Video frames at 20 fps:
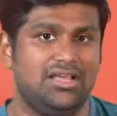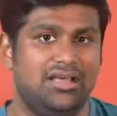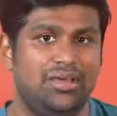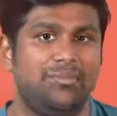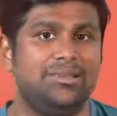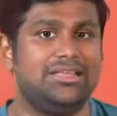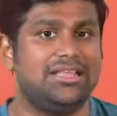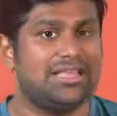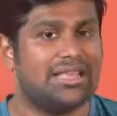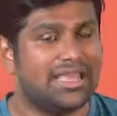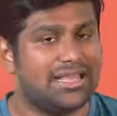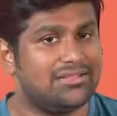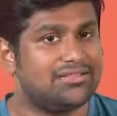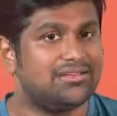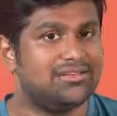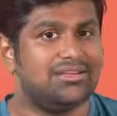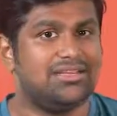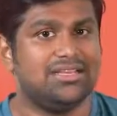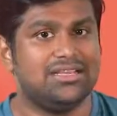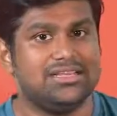I mean, the
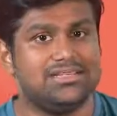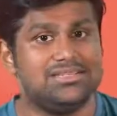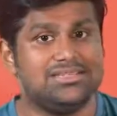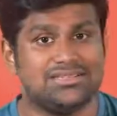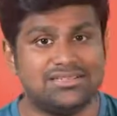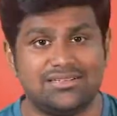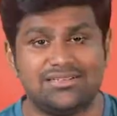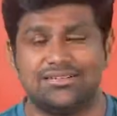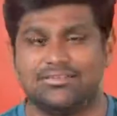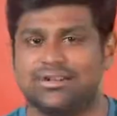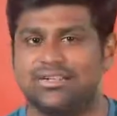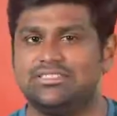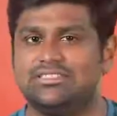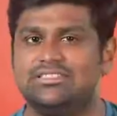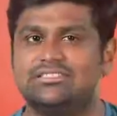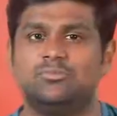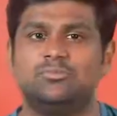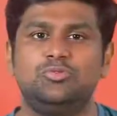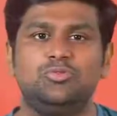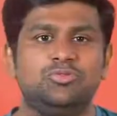K30, it still runs
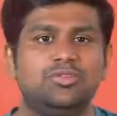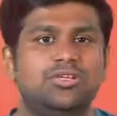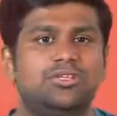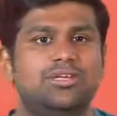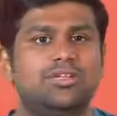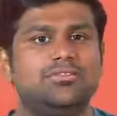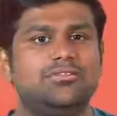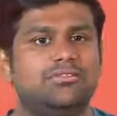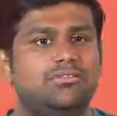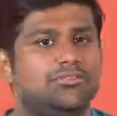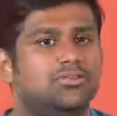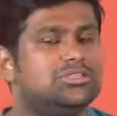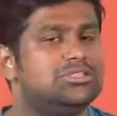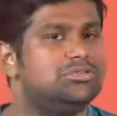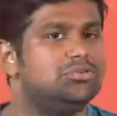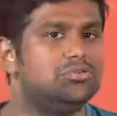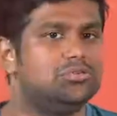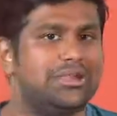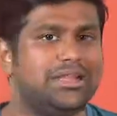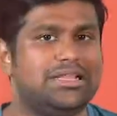smoother than
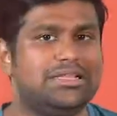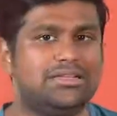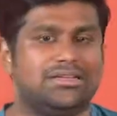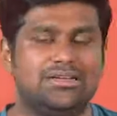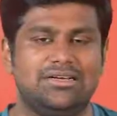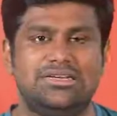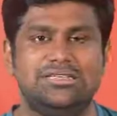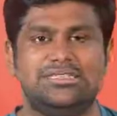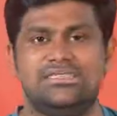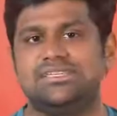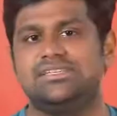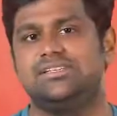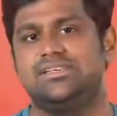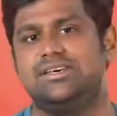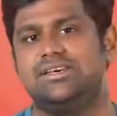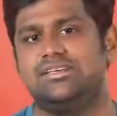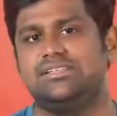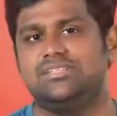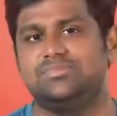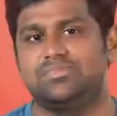phones with a
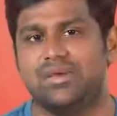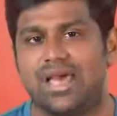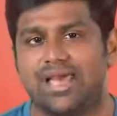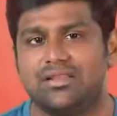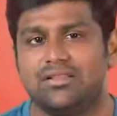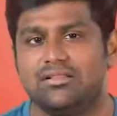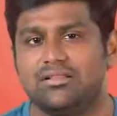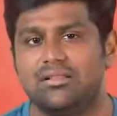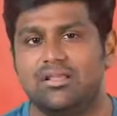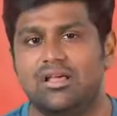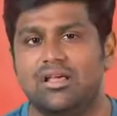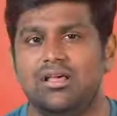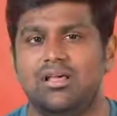60Hz panel,